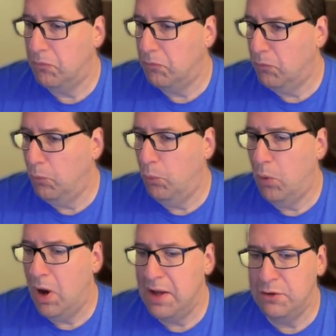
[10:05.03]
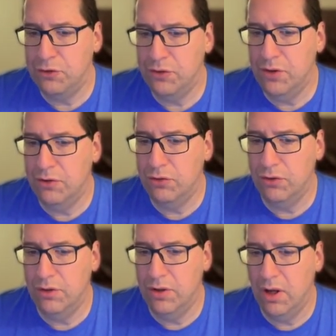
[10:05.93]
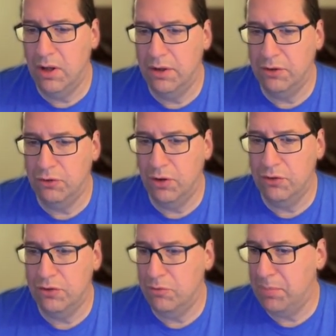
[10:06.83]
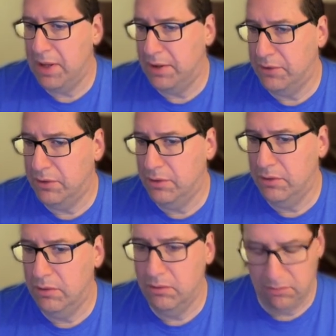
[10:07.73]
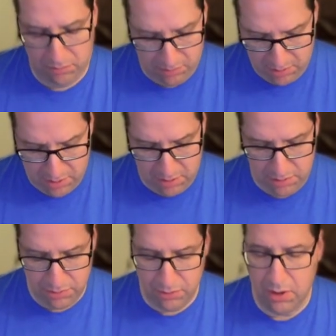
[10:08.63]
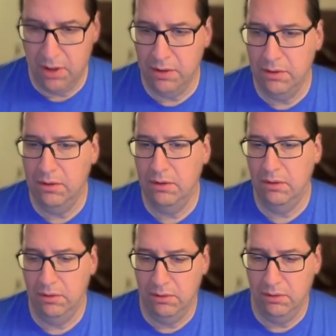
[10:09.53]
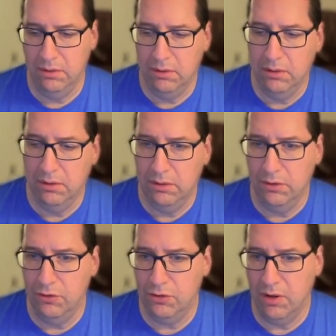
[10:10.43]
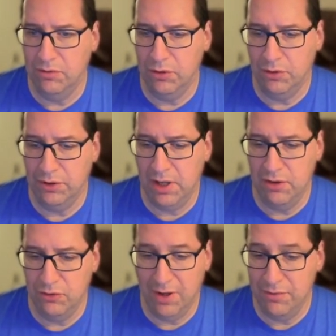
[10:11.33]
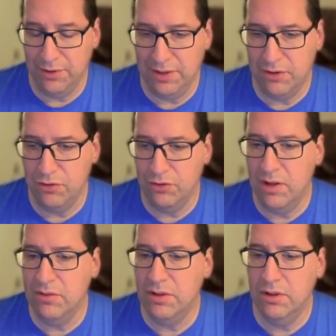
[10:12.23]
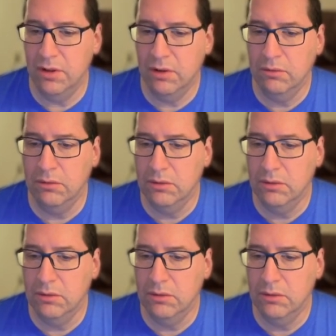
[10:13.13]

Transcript: Why is this a non-exhaustive pattern? I thought This covered all the cases. Did I forget to save it? No.